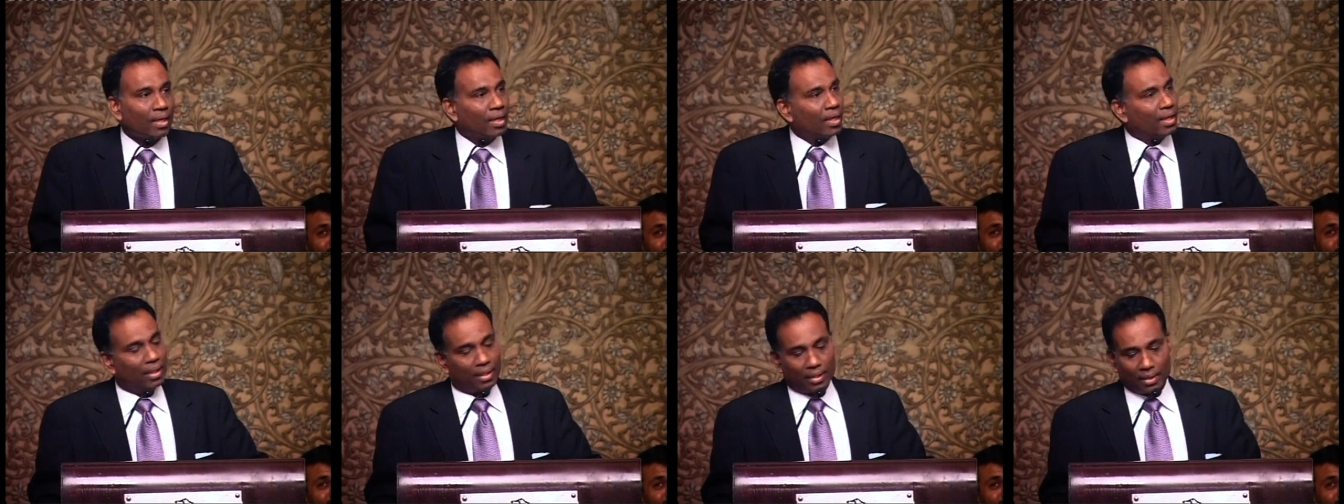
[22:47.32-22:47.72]

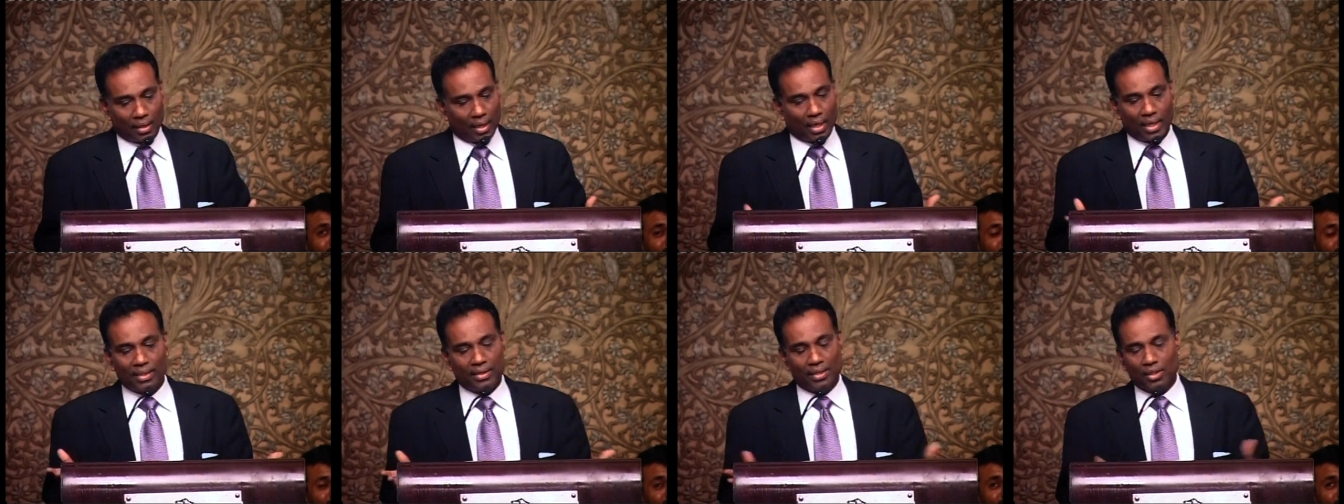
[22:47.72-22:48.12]
And
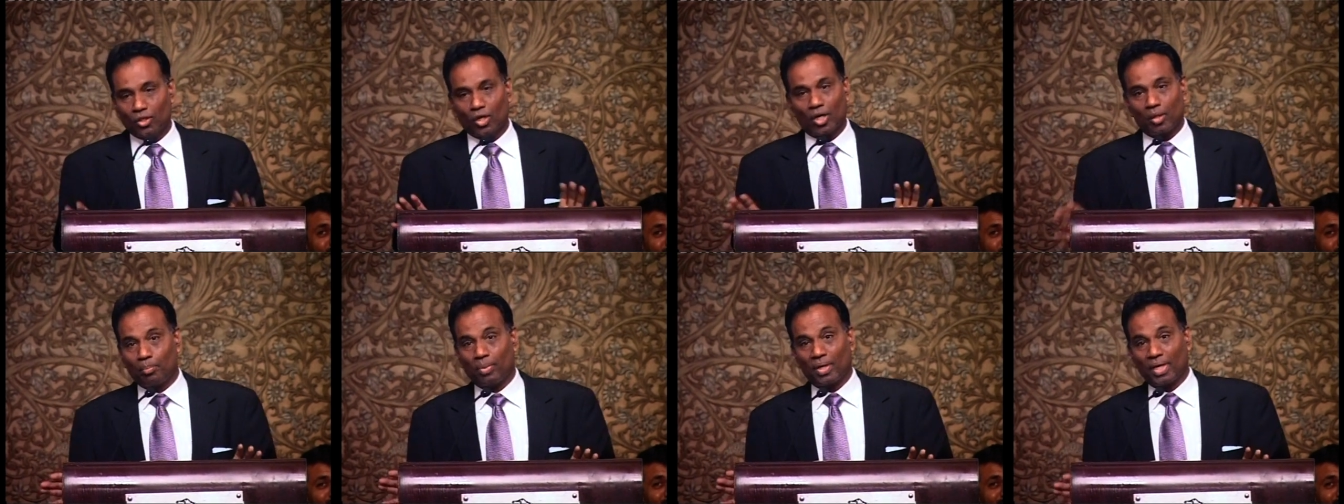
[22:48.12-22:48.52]
I did
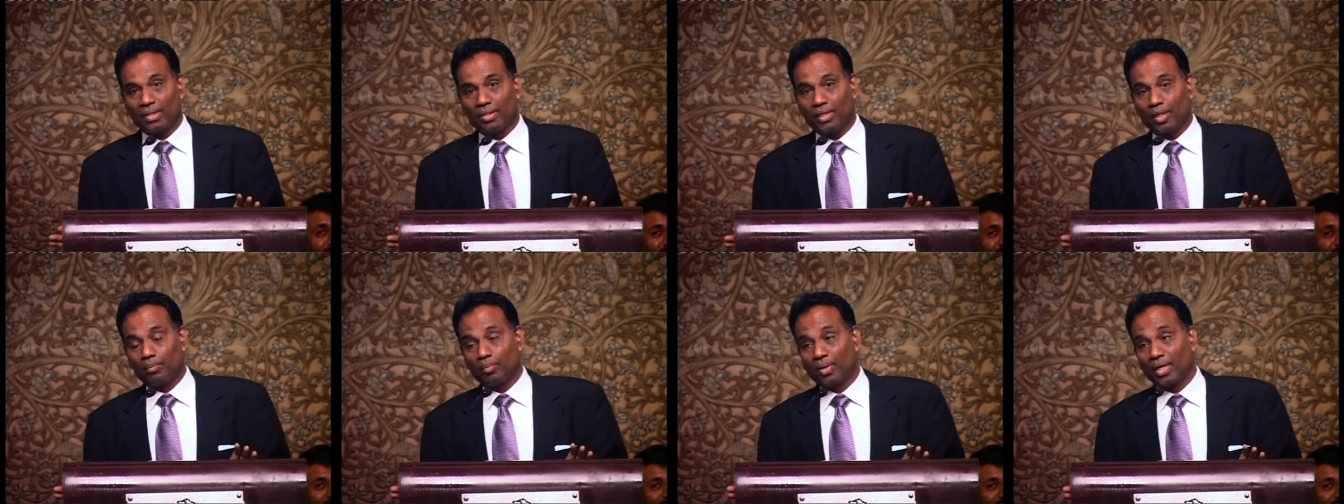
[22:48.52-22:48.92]
not pray
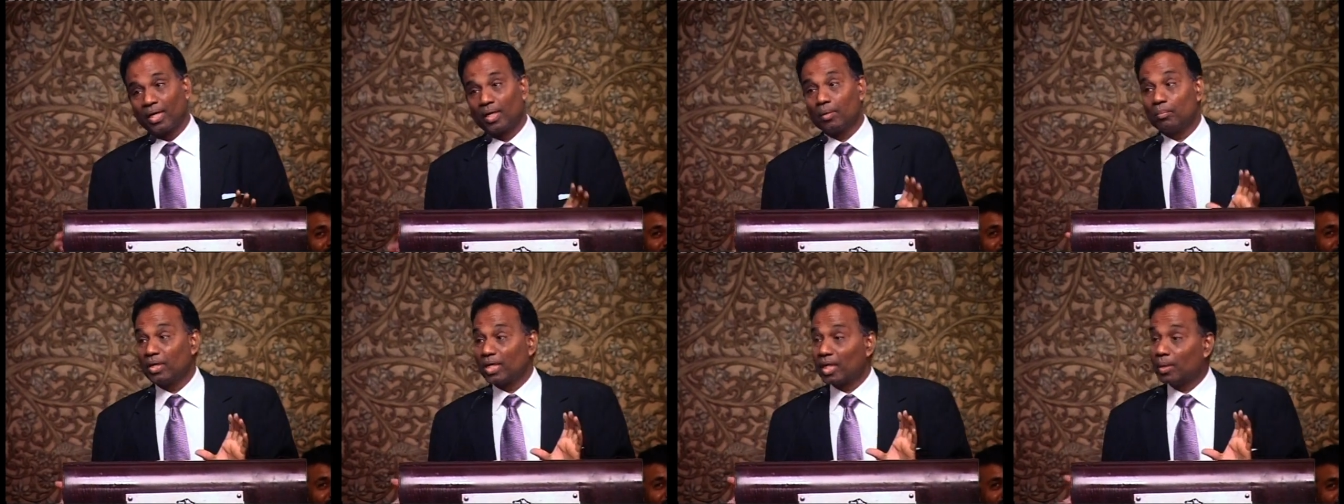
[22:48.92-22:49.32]
that
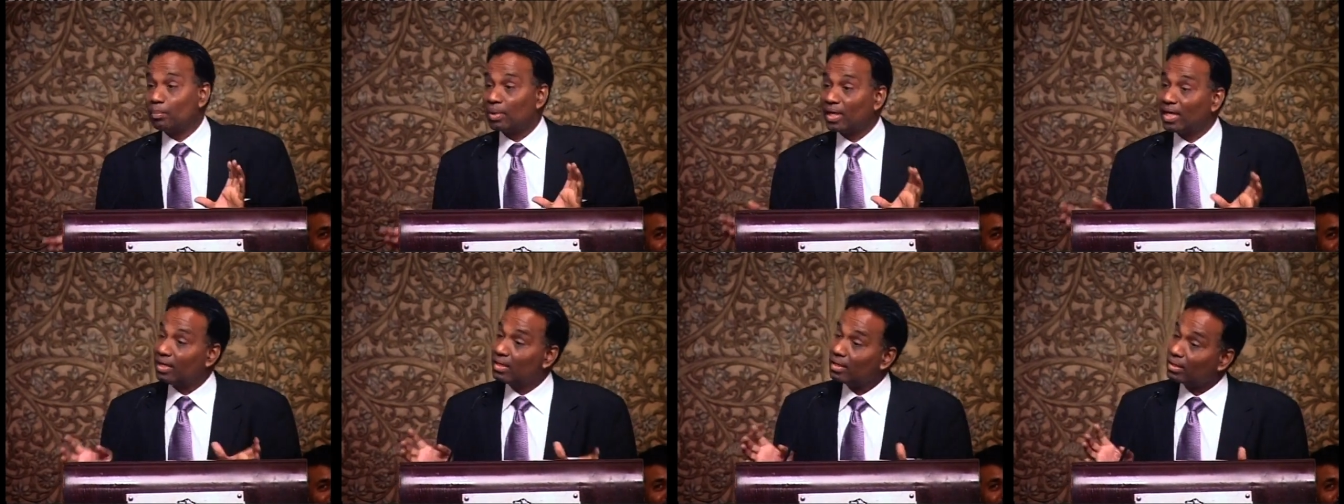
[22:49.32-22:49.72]
prayer, but I
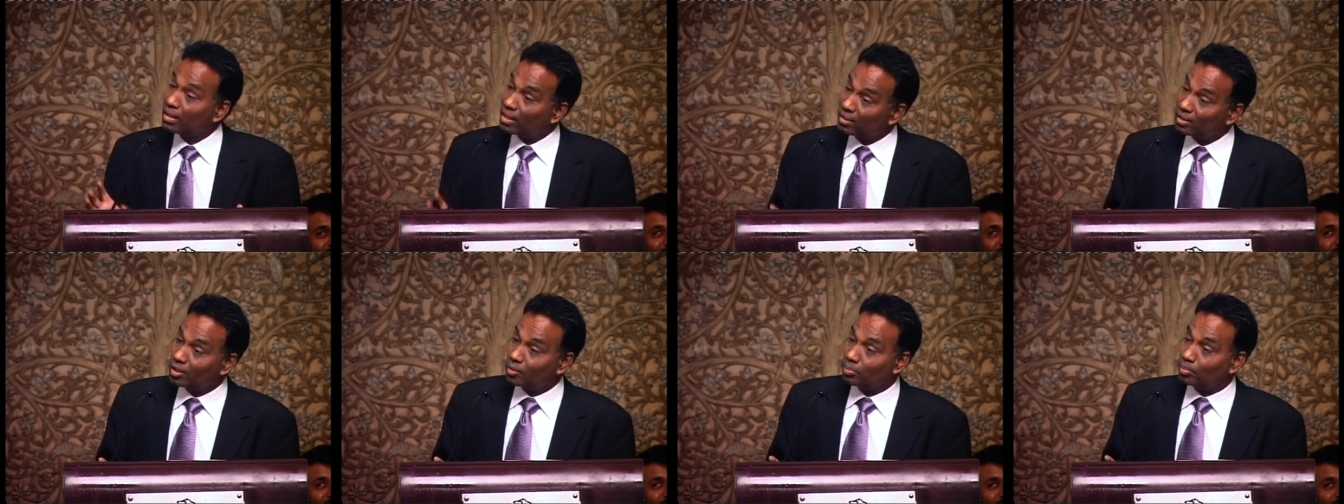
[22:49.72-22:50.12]
prayed
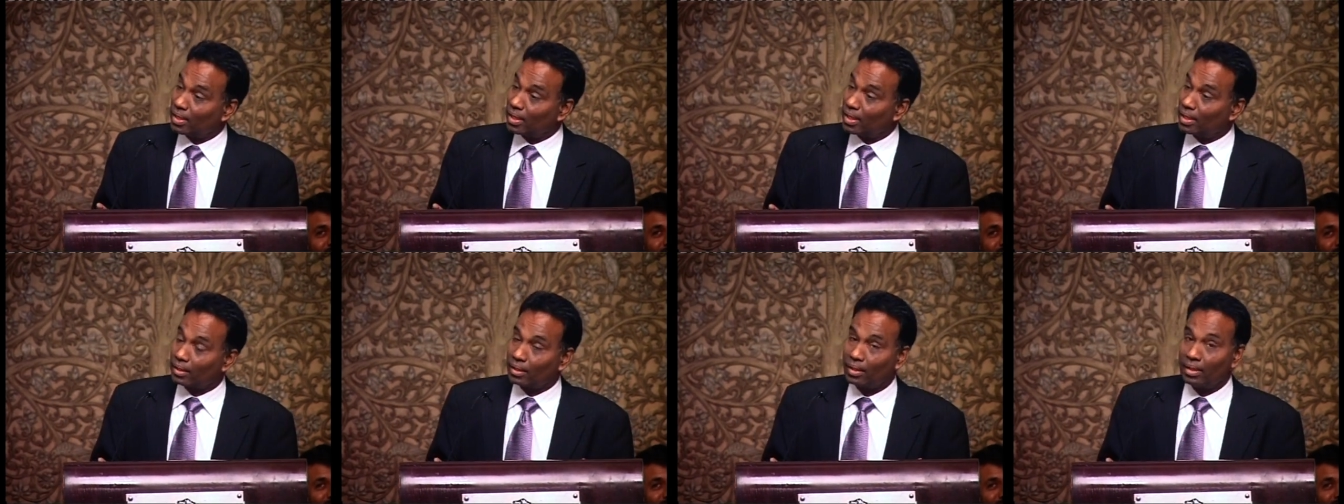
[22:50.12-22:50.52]
another
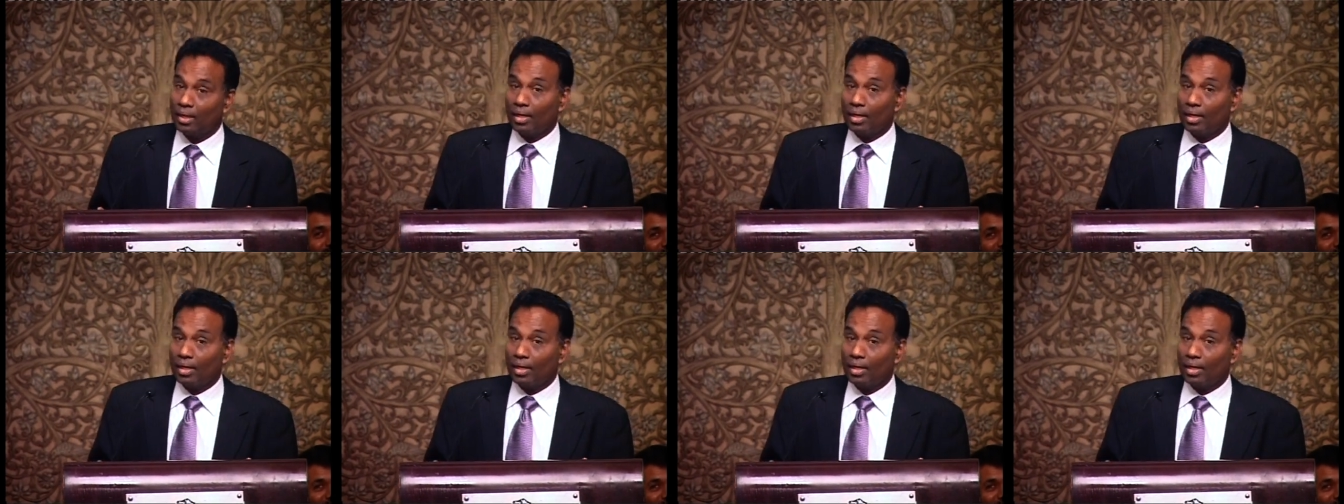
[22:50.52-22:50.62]
prayer.